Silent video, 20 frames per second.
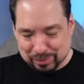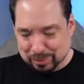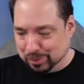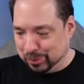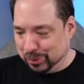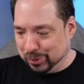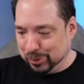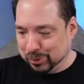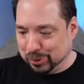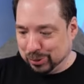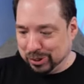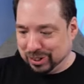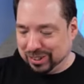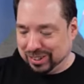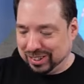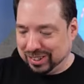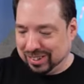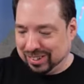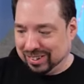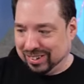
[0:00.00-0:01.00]
More
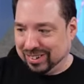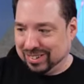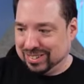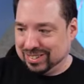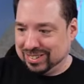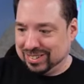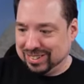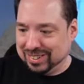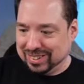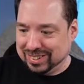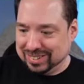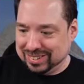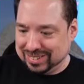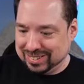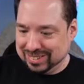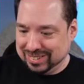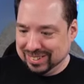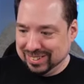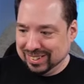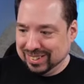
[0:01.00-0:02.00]
warranty cards. Nice.
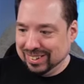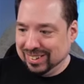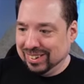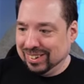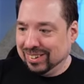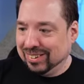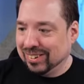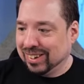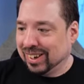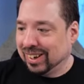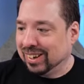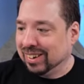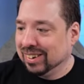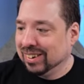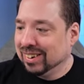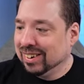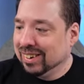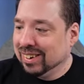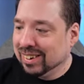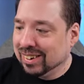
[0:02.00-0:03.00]
Okay.
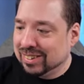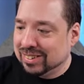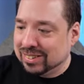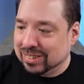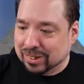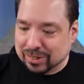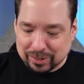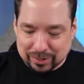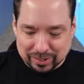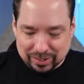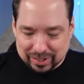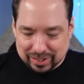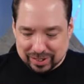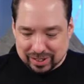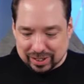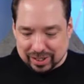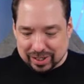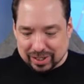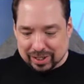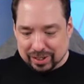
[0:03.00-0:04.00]
So,
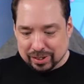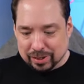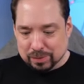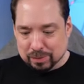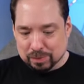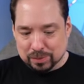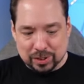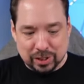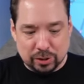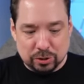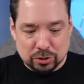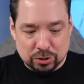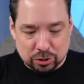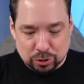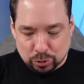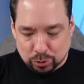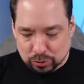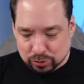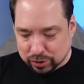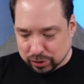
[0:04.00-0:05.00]
there's
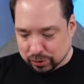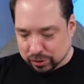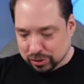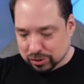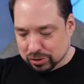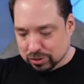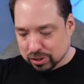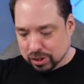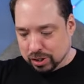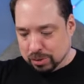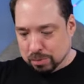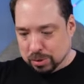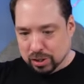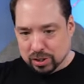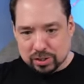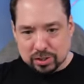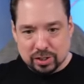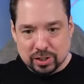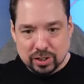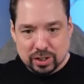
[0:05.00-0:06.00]
two variants I
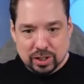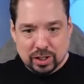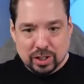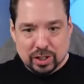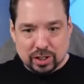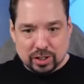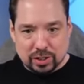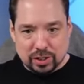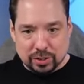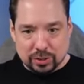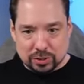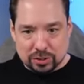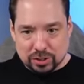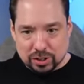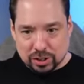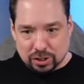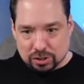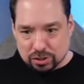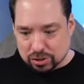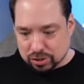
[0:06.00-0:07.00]
bought. There's
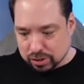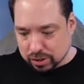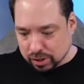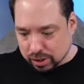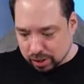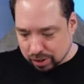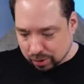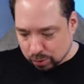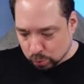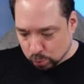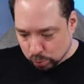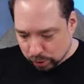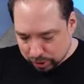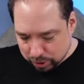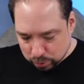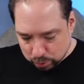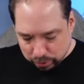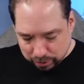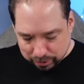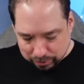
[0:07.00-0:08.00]
this
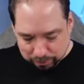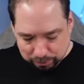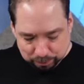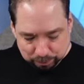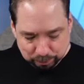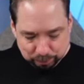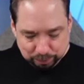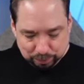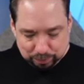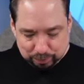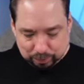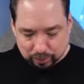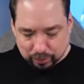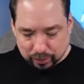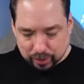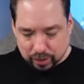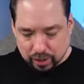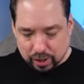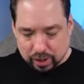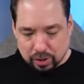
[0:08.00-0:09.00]
white one,
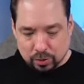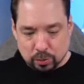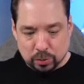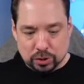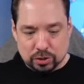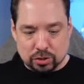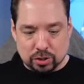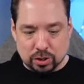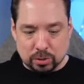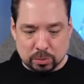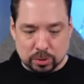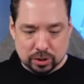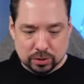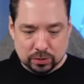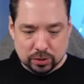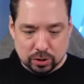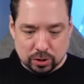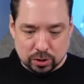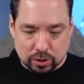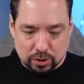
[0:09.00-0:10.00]
which I believe
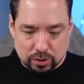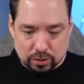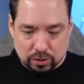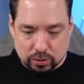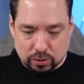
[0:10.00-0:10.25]
you can...